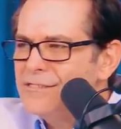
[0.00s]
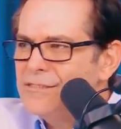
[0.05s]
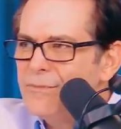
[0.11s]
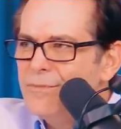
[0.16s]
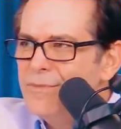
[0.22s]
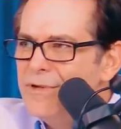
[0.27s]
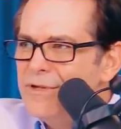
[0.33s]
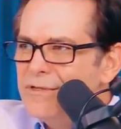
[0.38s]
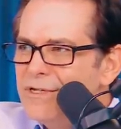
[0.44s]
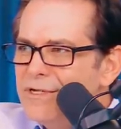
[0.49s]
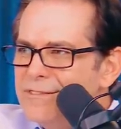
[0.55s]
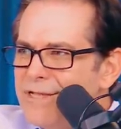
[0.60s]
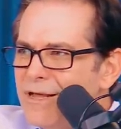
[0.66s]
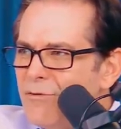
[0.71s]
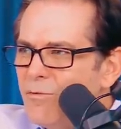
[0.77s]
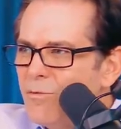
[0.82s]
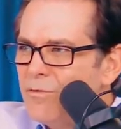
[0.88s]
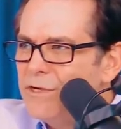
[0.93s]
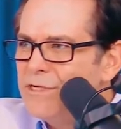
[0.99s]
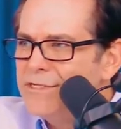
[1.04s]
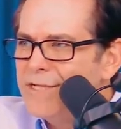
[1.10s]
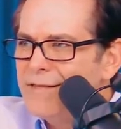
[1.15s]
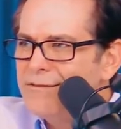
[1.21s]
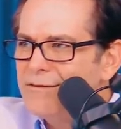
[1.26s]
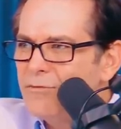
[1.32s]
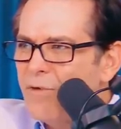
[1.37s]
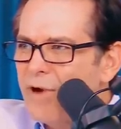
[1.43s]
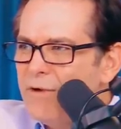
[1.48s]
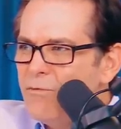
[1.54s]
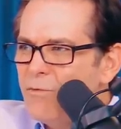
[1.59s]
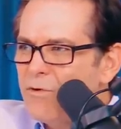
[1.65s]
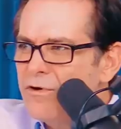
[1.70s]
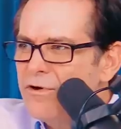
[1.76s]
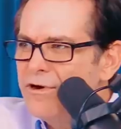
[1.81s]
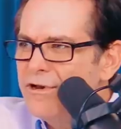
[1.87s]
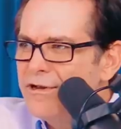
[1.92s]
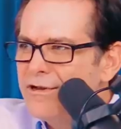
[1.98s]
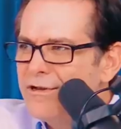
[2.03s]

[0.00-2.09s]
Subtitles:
Is that the right word?